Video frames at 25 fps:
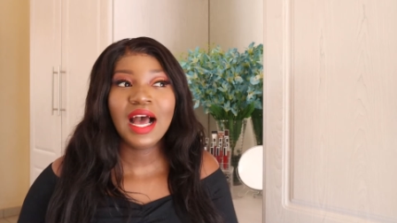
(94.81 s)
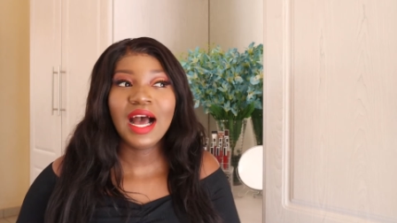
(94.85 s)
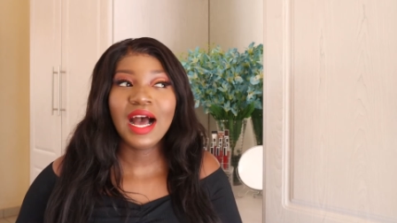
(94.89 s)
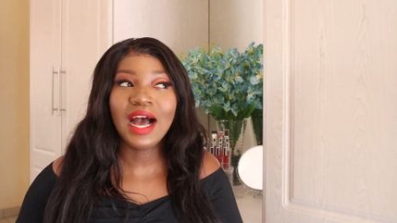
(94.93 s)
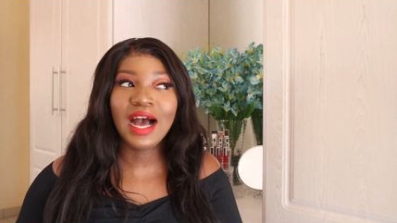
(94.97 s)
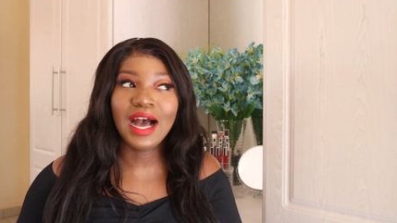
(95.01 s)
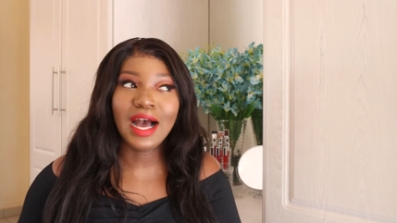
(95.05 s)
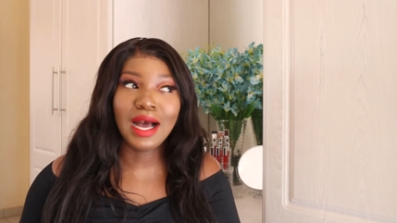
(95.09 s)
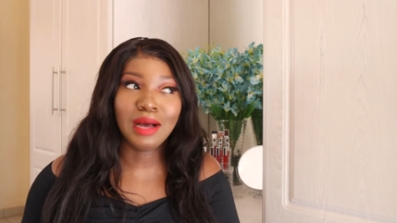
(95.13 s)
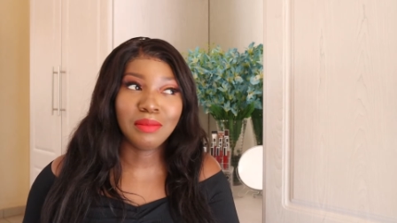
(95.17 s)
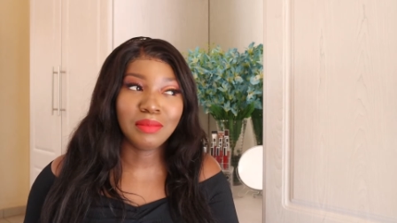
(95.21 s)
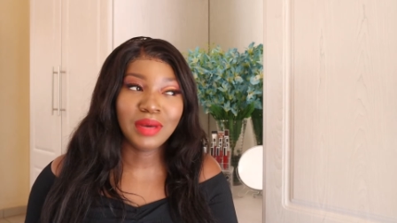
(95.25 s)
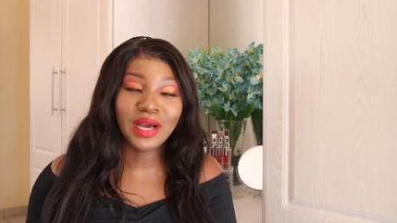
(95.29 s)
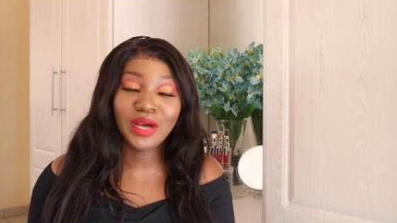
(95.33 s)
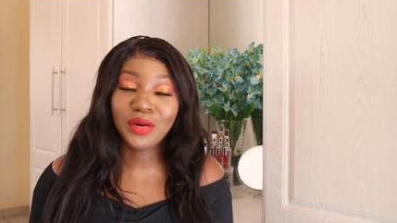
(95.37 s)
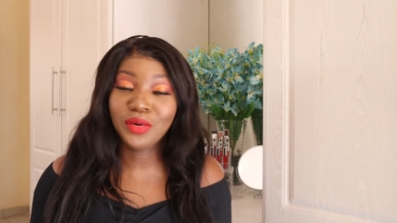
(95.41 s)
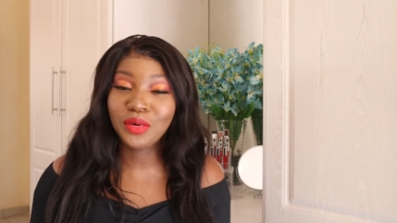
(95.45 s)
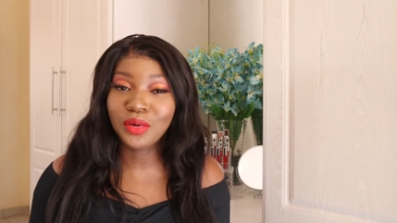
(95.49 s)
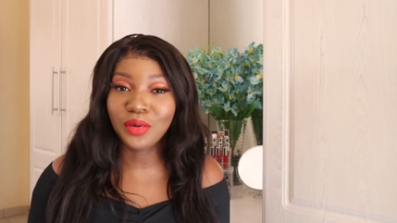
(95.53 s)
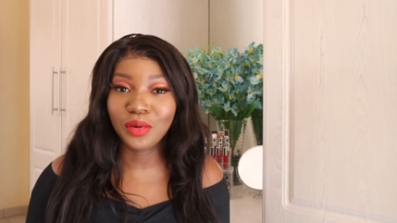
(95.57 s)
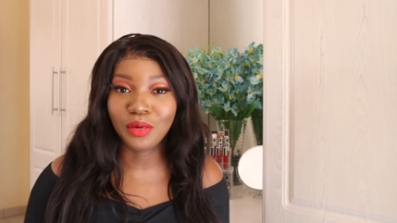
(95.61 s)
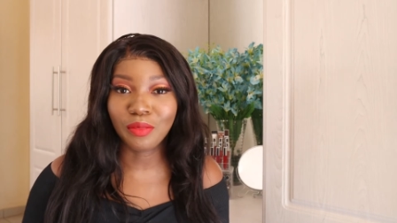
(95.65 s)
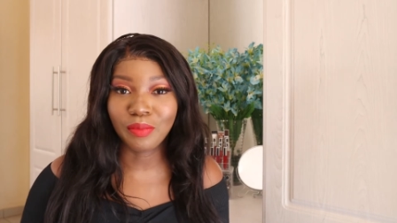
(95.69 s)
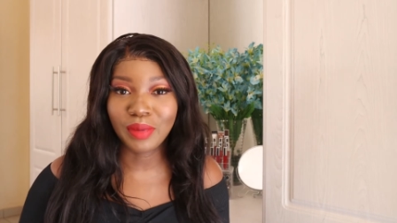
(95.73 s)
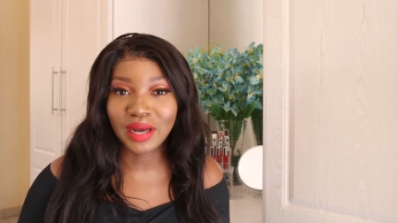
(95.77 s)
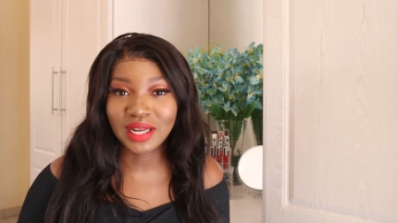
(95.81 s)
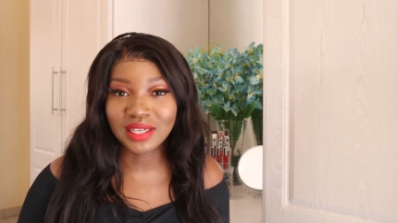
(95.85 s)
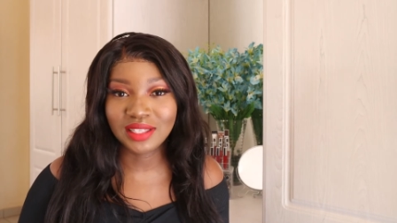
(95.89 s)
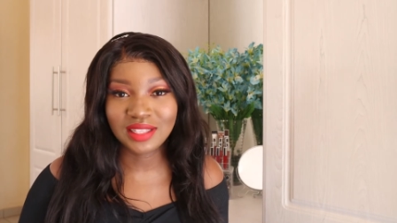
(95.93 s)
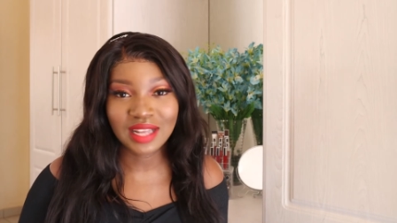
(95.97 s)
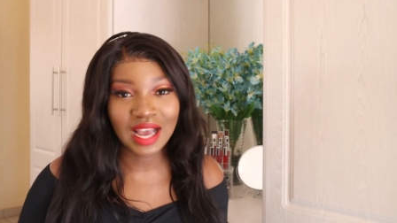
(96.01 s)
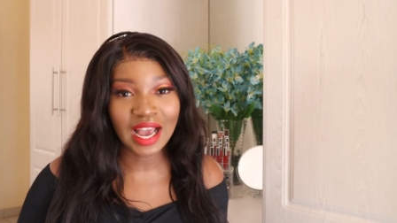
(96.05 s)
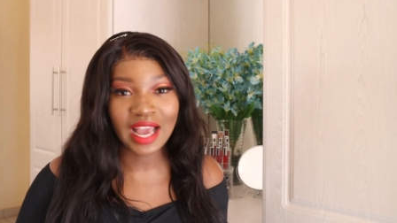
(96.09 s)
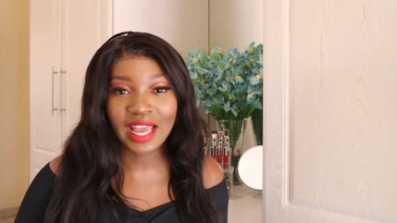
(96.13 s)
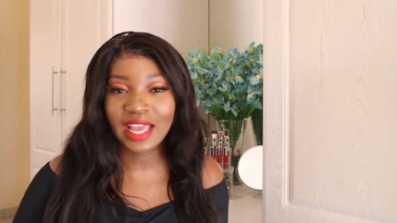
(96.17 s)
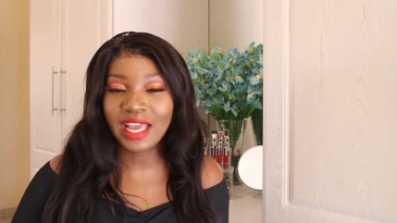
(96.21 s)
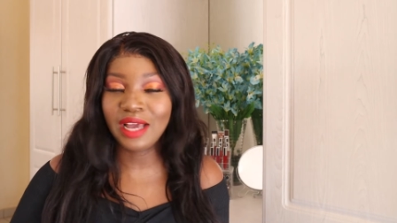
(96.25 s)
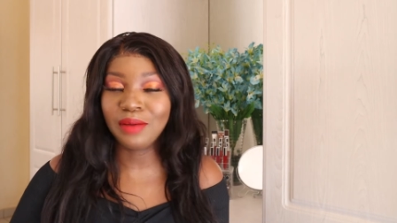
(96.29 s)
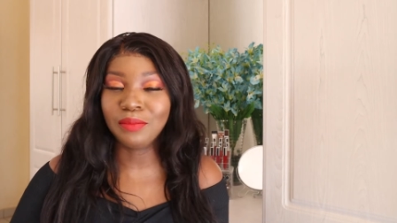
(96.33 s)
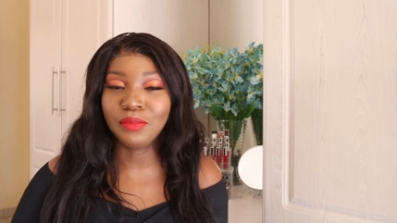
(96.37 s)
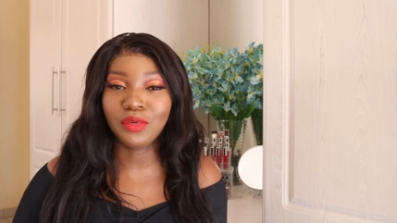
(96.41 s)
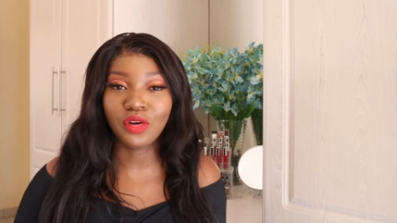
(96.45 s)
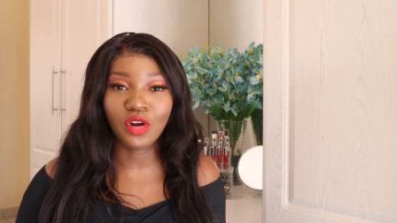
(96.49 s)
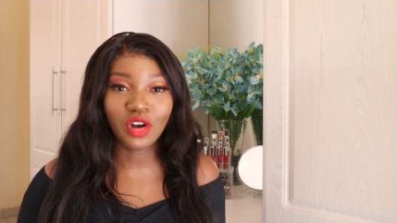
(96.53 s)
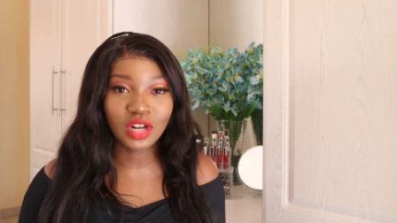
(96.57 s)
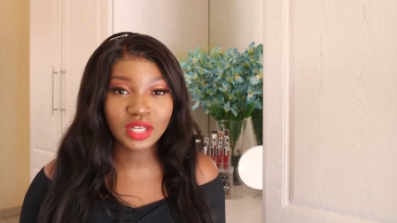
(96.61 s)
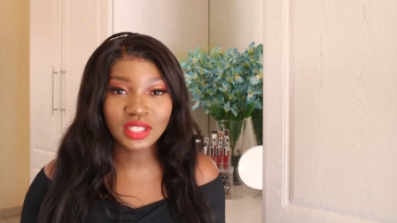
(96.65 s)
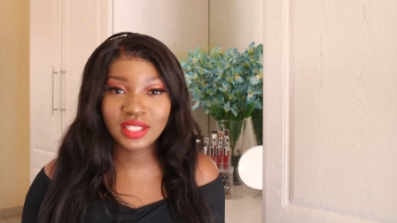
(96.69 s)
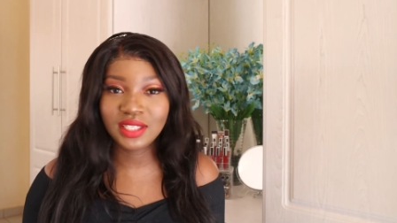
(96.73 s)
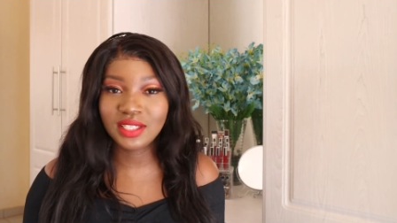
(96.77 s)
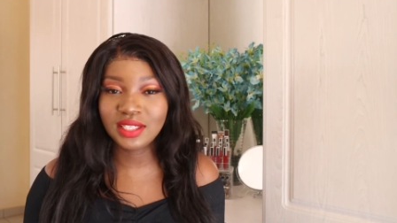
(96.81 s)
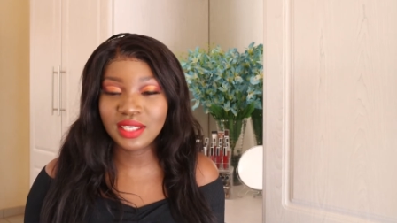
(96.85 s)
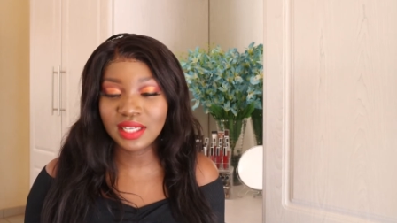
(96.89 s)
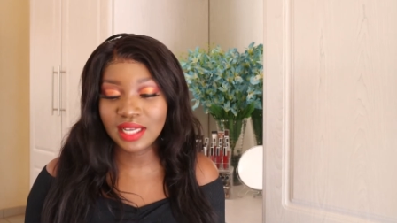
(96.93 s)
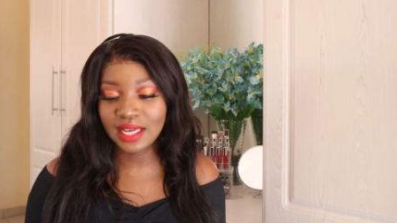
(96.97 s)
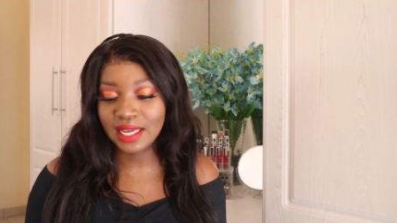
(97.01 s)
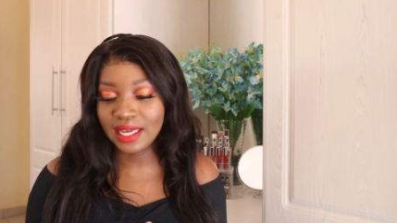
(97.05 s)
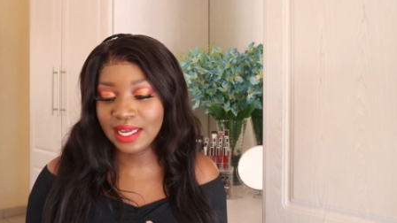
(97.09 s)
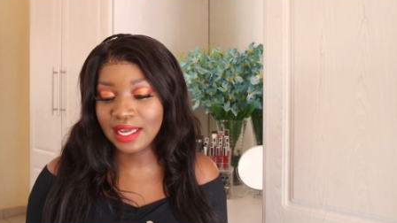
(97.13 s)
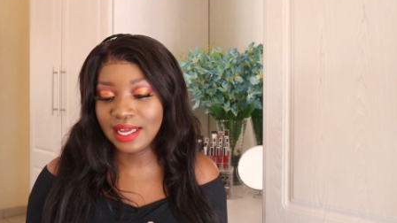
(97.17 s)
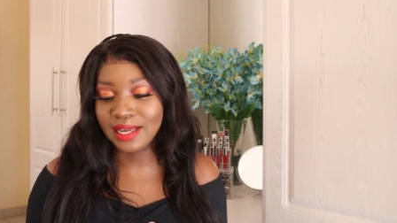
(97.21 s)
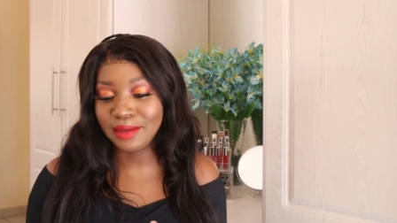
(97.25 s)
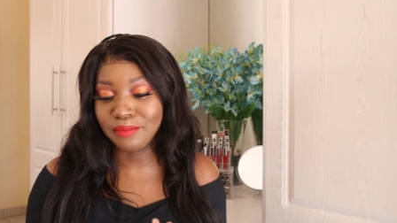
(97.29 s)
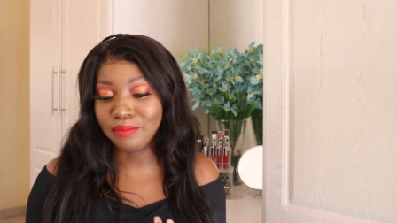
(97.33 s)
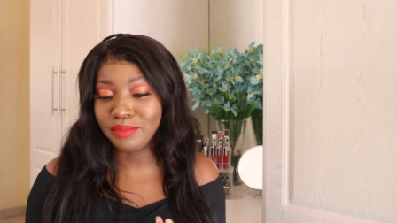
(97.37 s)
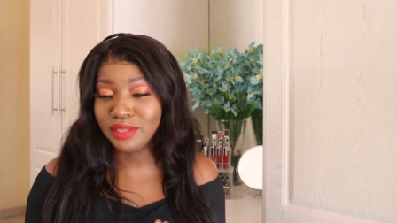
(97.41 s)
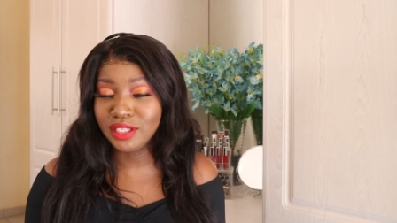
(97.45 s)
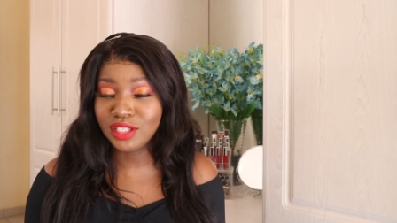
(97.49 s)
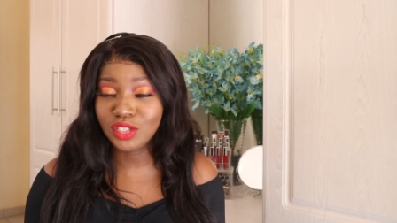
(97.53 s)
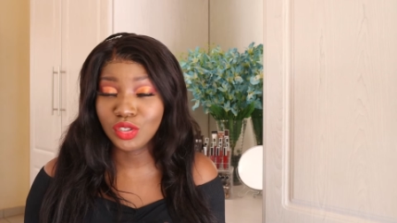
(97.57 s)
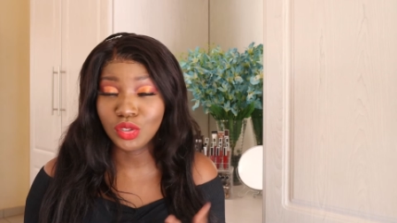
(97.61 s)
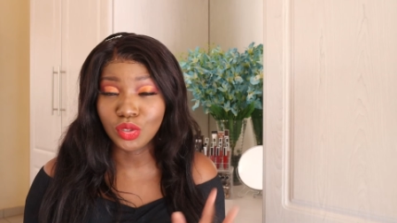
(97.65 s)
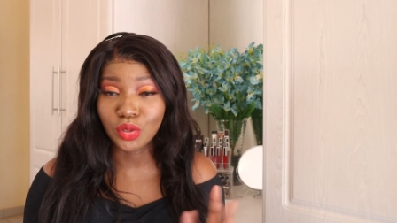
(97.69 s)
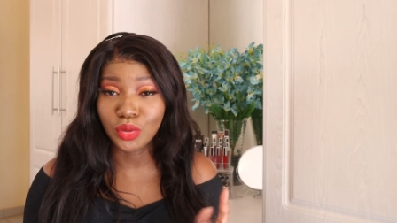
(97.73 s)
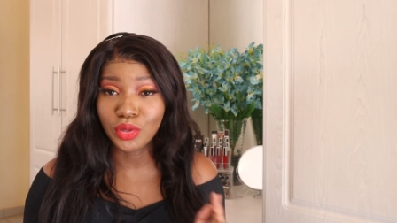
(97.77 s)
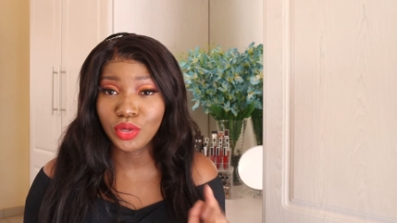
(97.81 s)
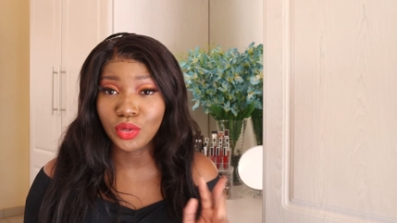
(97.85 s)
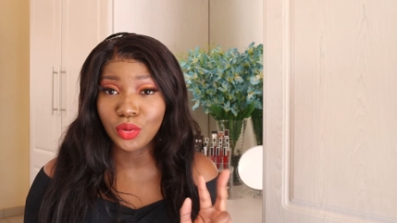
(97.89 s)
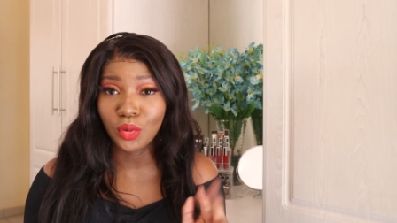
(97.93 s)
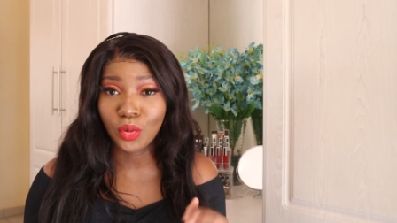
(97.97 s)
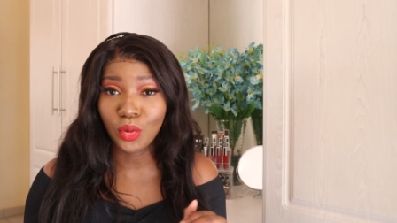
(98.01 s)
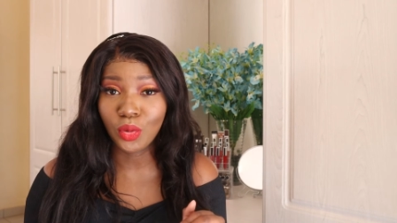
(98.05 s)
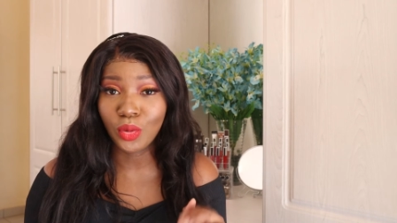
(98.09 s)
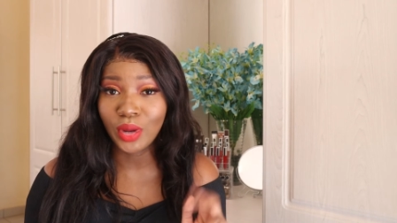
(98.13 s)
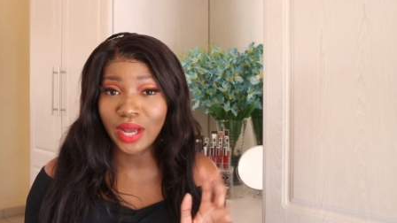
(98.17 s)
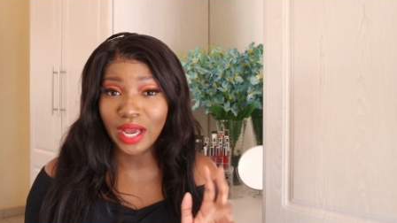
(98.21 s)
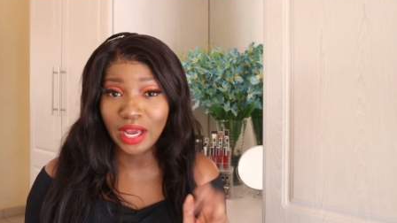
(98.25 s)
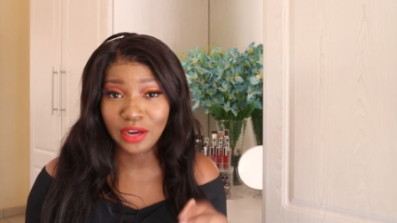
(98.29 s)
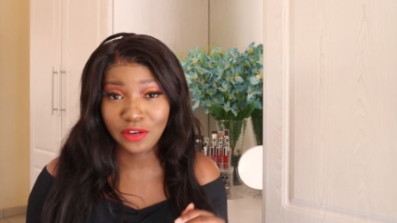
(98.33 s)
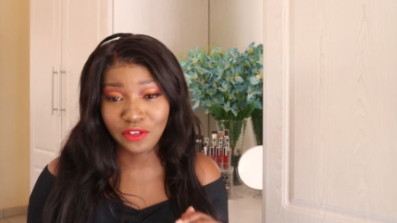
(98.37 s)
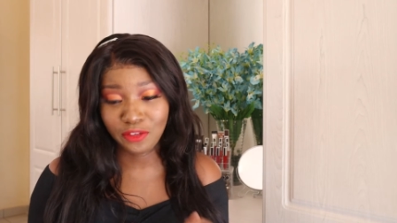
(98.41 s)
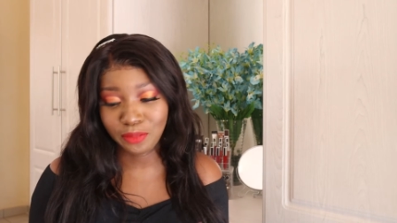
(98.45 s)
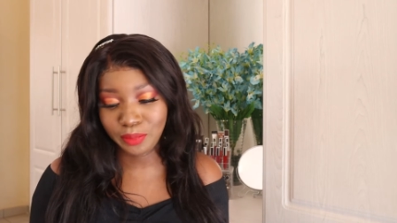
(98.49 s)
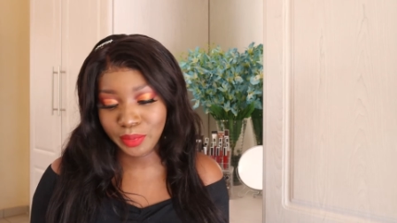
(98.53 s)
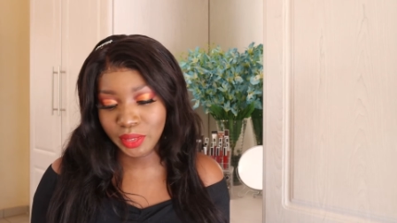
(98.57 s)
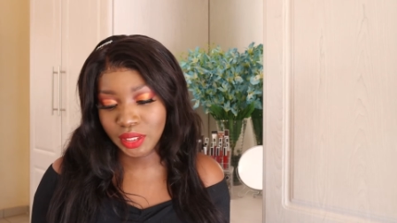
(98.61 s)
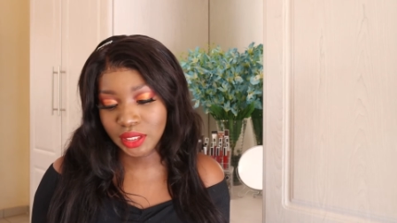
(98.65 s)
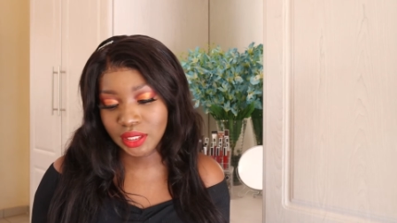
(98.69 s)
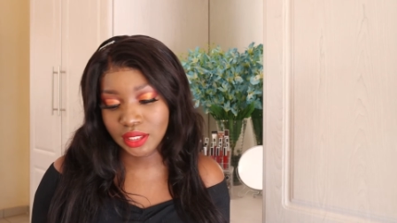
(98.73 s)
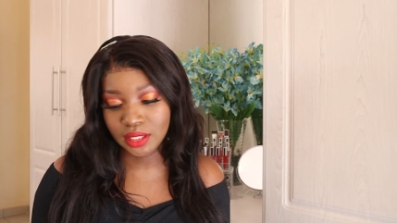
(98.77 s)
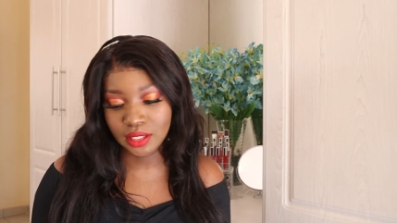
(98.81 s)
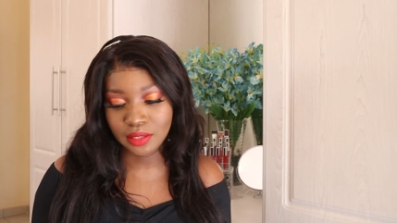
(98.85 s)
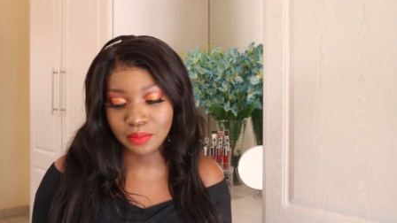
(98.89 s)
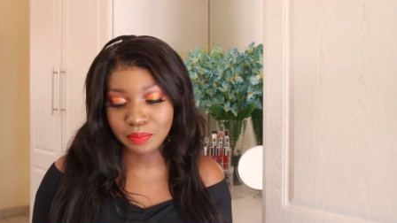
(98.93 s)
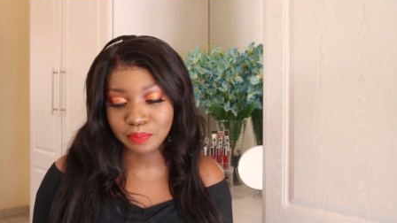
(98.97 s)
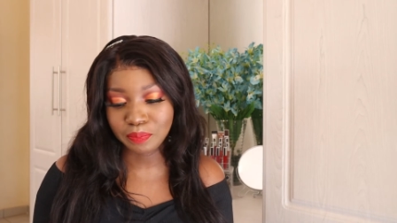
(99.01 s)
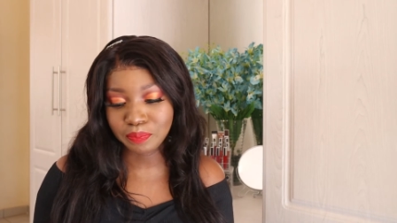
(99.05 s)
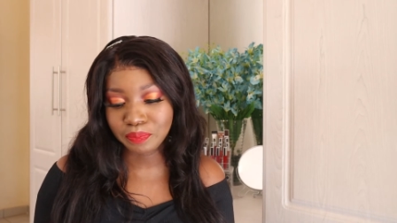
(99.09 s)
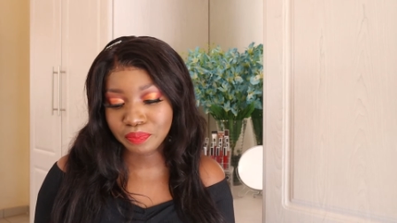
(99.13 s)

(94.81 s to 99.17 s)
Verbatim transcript: um, I don't know, but I am not a Miss Know It All kind of person.